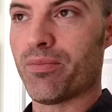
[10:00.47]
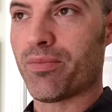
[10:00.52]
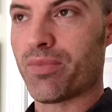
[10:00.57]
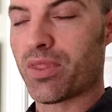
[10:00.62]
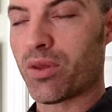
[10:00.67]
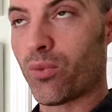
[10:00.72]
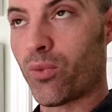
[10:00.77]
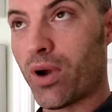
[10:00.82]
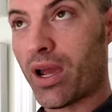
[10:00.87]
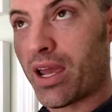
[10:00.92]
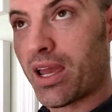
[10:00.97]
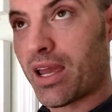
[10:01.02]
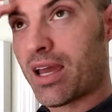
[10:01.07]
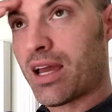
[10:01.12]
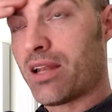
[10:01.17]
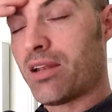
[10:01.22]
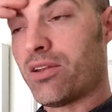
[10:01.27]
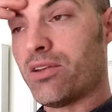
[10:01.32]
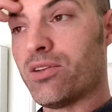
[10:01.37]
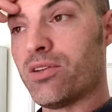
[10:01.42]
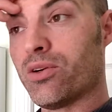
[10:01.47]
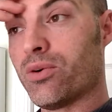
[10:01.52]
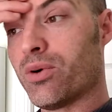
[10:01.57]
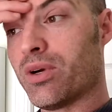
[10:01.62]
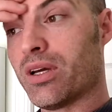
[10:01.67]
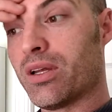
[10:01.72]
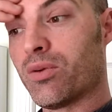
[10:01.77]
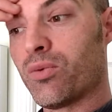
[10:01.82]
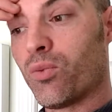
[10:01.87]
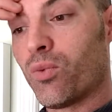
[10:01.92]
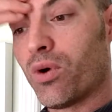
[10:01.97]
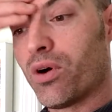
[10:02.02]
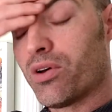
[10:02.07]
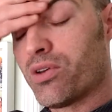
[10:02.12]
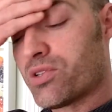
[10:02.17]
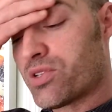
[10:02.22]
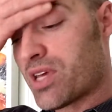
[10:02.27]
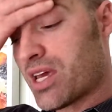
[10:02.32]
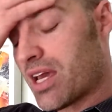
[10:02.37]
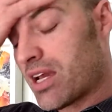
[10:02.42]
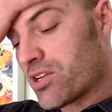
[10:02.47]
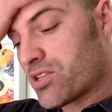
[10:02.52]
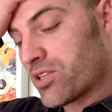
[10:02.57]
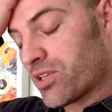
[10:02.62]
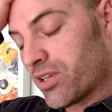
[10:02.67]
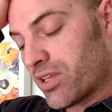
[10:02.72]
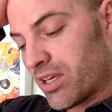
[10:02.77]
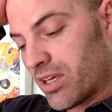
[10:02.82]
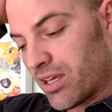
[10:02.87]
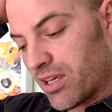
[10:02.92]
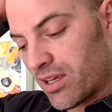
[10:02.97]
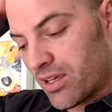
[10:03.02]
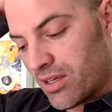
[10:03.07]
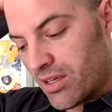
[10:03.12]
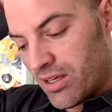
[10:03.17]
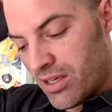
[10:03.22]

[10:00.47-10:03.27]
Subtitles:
the way I had to do it was actually,